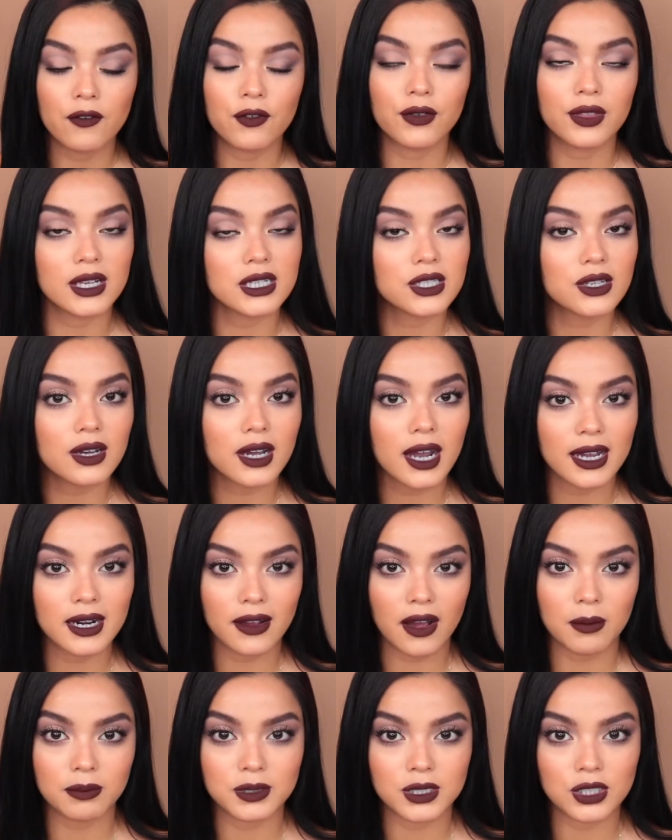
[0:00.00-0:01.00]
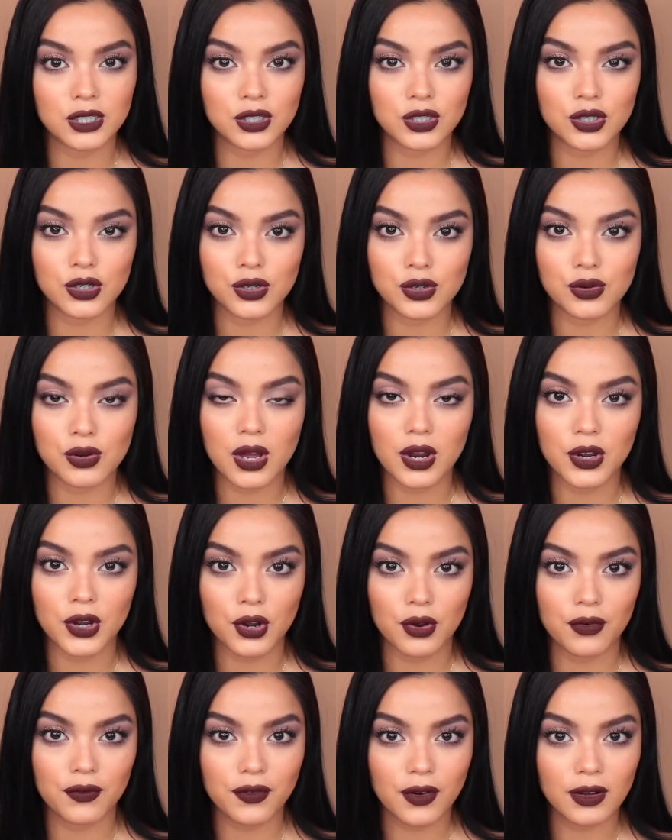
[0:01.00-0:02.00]
For this look, I opted to do
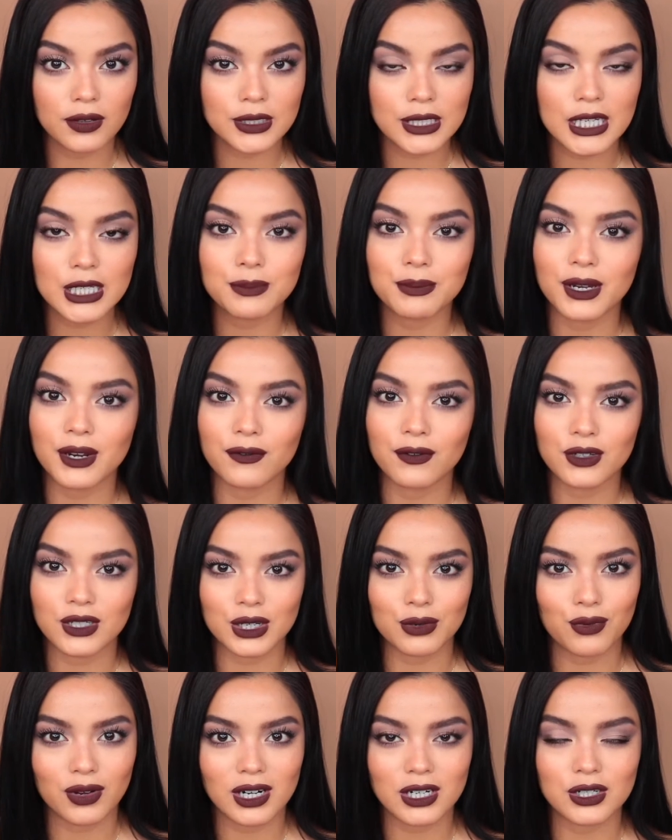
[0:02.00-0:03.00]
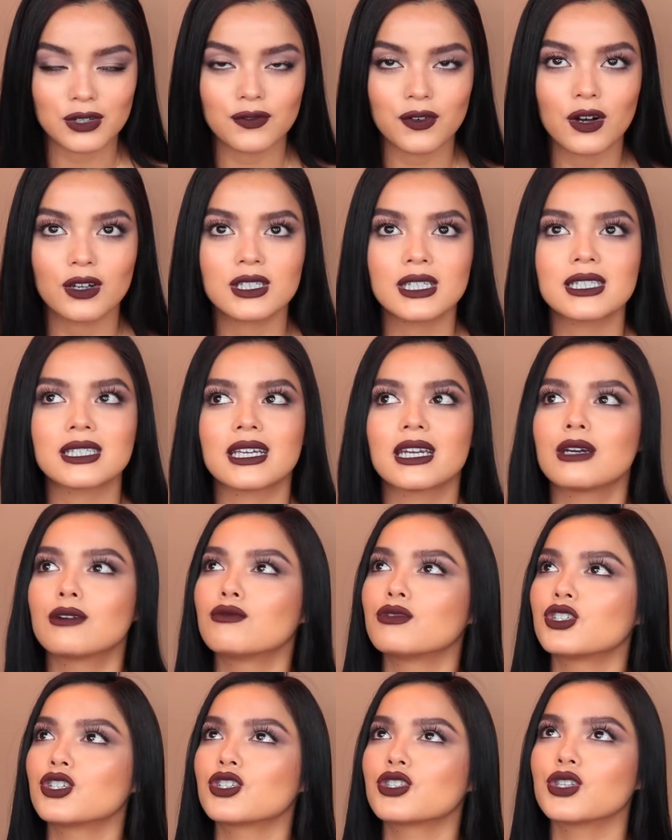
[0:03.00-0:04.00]
no falsies, but if you did want to do falsies, then it
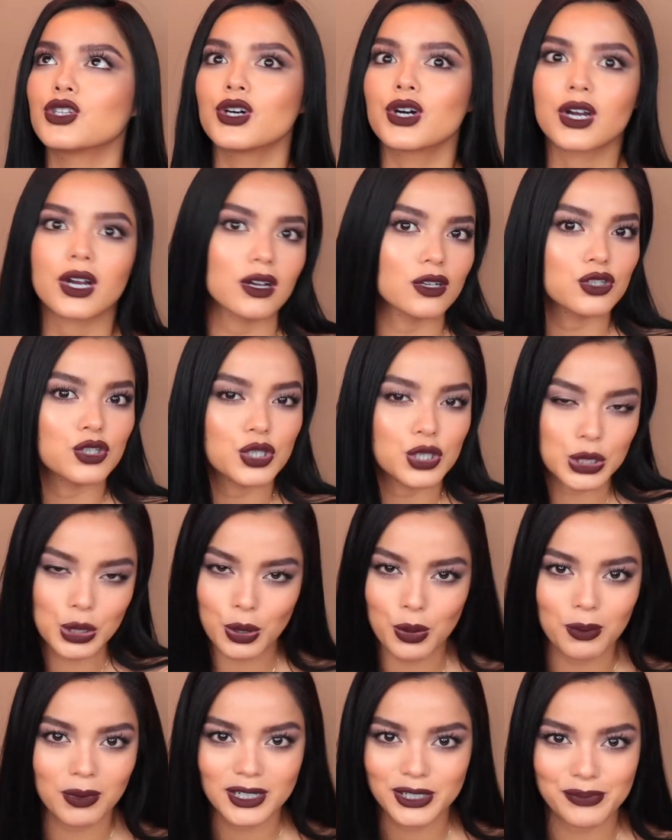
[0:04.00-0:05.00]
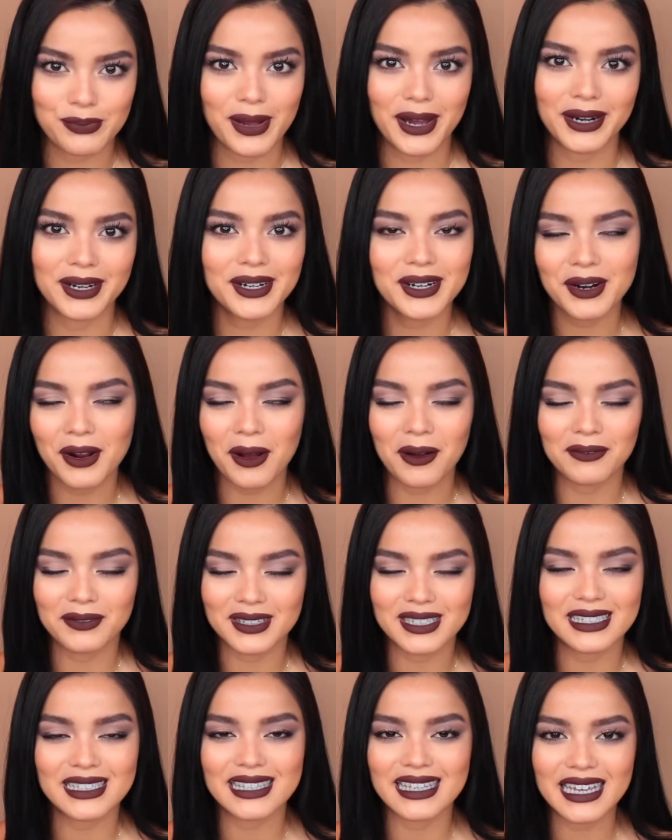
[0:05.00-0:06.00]
would just look so much better,
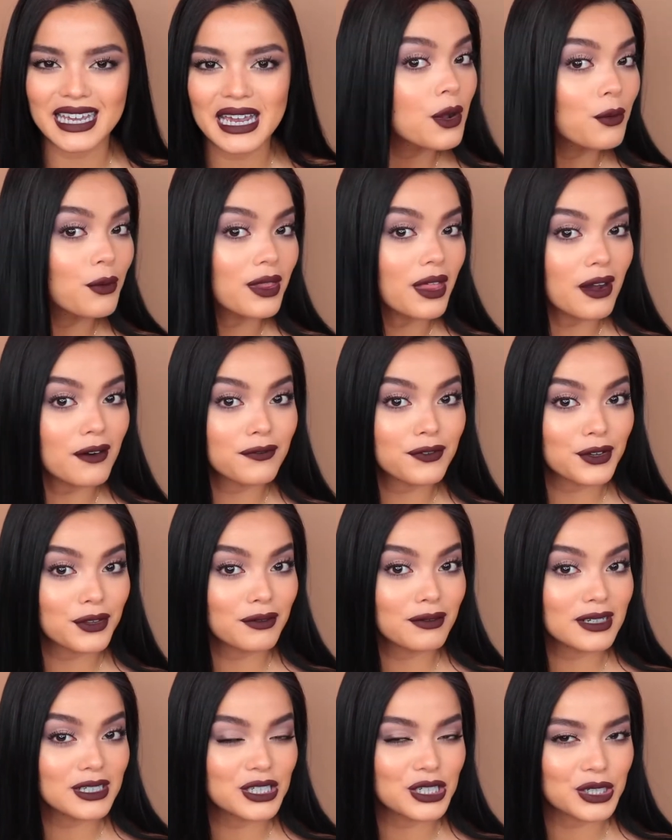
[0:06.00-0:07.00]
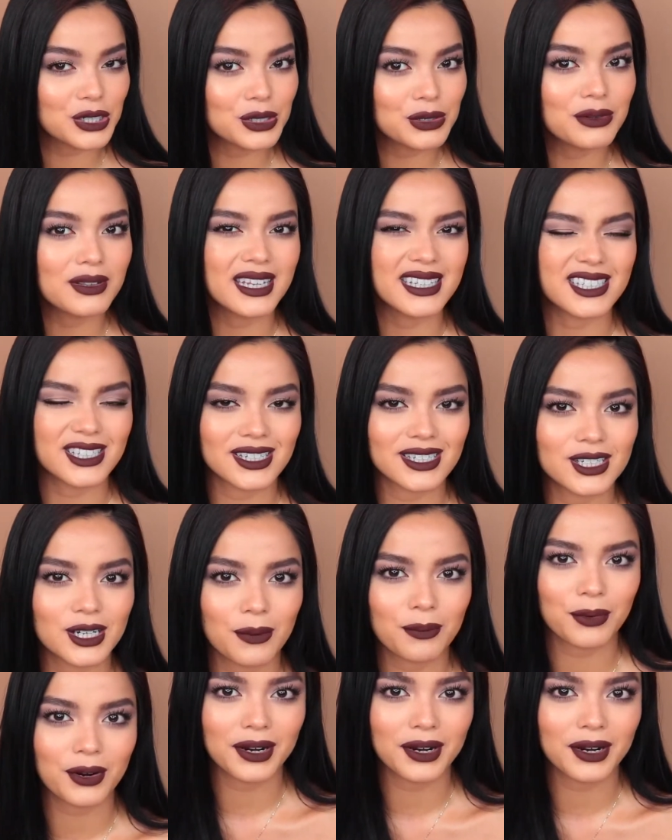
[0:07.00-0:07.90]
obviously. Without further ado, let's just jump